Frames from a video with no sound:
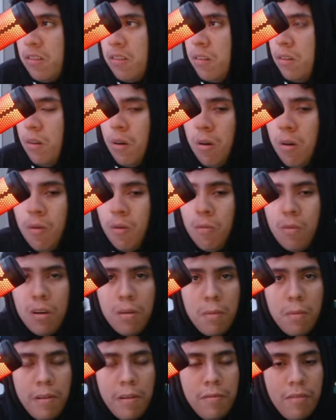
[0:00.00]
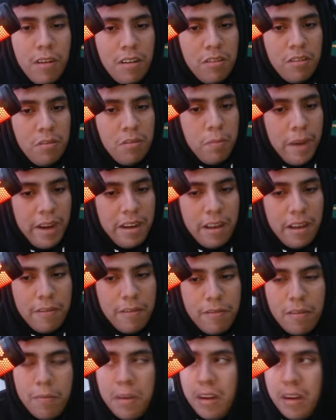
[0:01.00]
the GOAT. One of my friends made
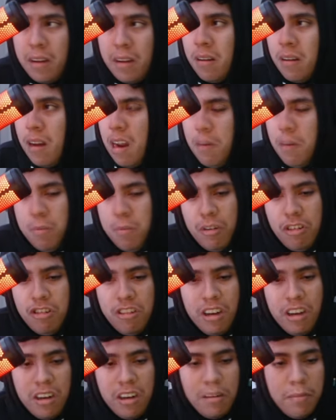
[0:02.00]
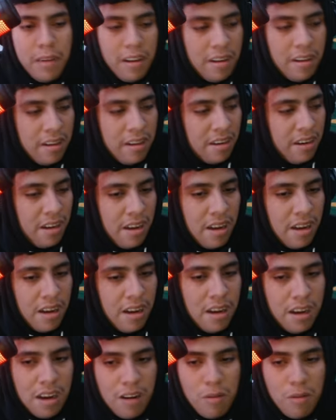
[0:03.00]
that for me. I appreciate it, man.
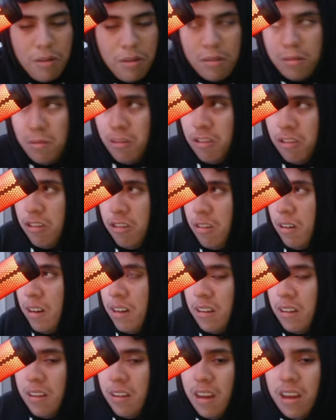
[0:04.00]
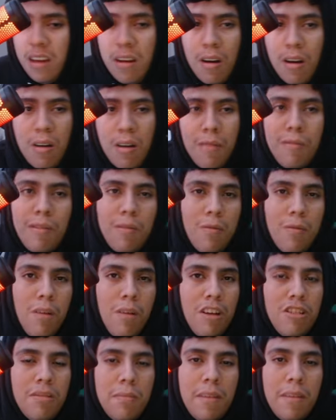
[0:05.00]
I really appreciate it, and thank y'all for
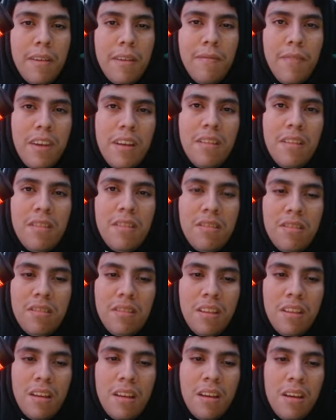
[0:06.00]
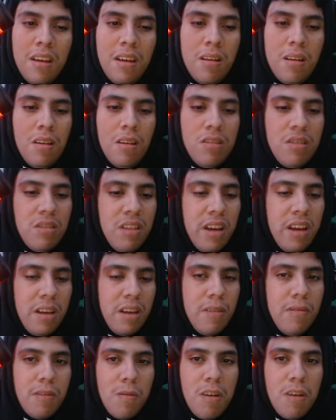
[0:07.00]
watching my vids, and also thank
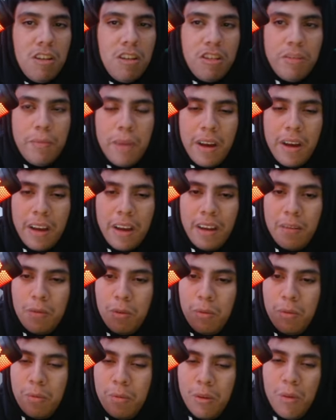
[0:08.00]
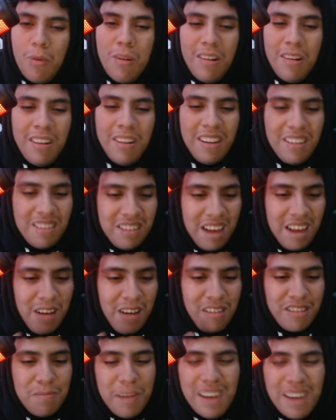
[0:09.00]
you for watching my room tour, cause that
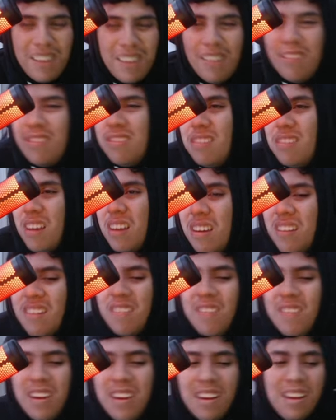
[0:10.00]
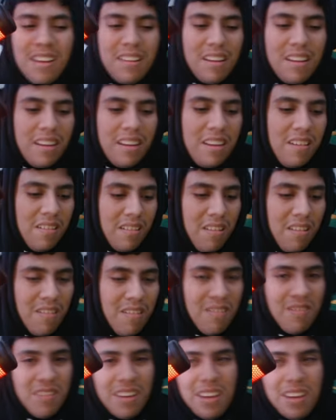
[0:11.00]
was my new setup. Like, you
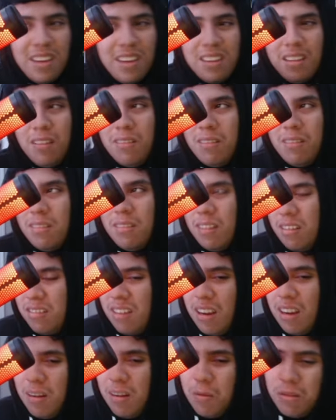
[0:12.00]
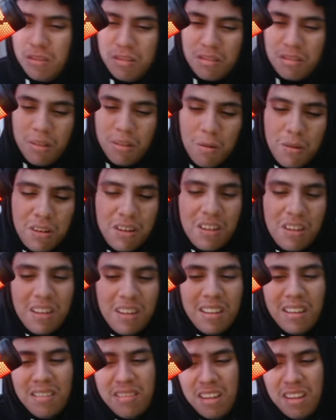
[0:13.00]
know, the the setup was so good
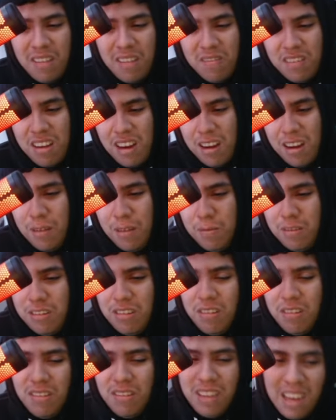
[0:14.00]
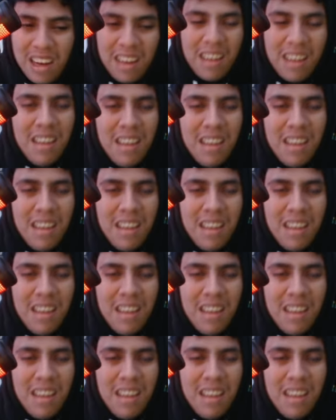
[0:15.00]
at the same time. So yeah,